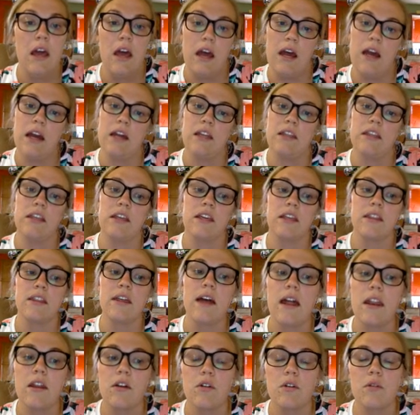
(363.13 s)
I think
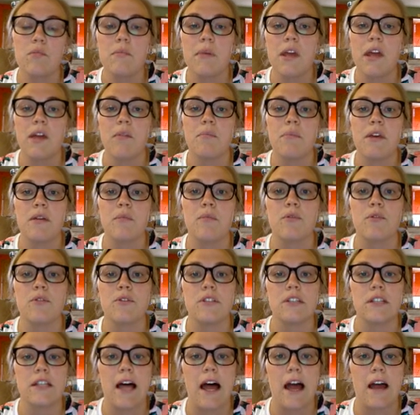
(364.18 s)
that it would make
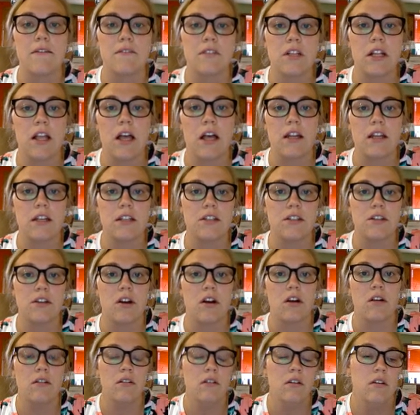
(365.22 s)
people's lives a lot
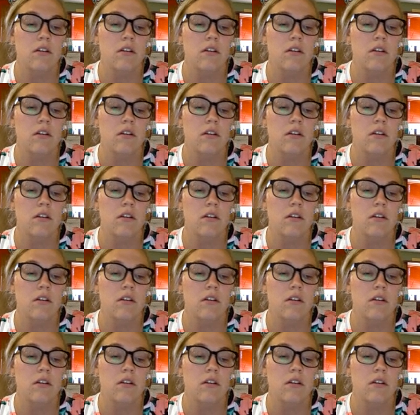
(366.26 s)
easier.